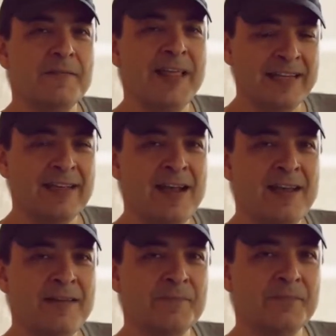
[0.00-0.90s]
That
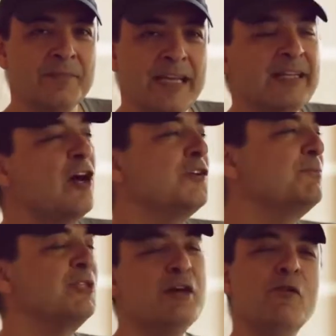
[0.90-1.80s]
guy, and he calls
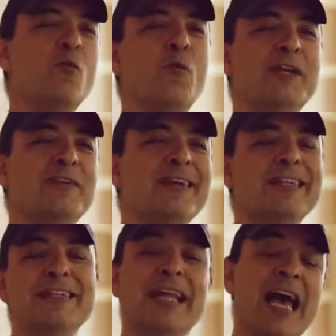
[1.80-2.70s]
himself a winner
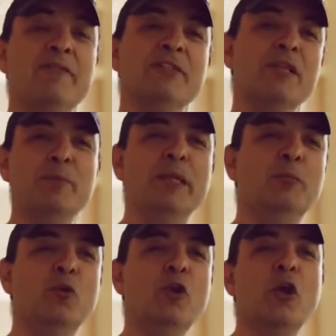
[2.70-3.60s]
and he laughs at the
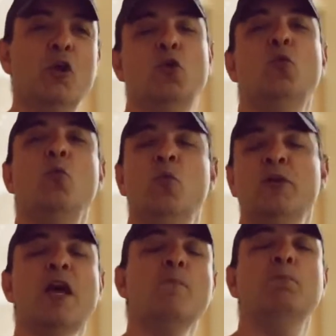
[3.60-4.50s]
people who
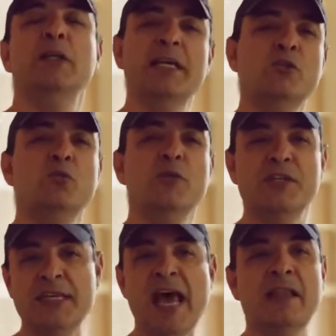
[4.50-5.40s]
were not blessed with
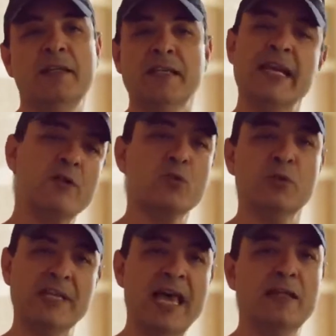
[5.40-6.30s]
the talent, the
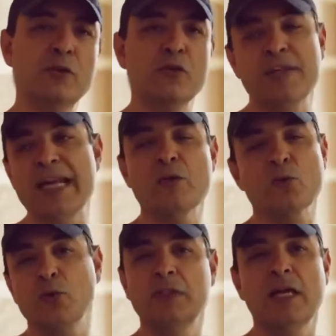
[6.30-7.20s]
natural talent or the
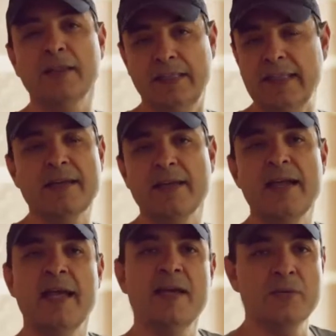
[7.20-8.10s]
natural luck that that
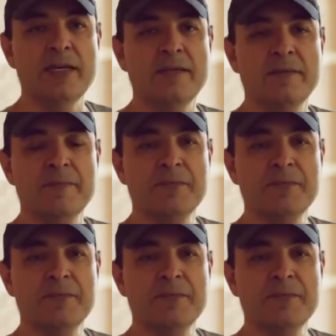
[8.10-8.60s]
guy has, right?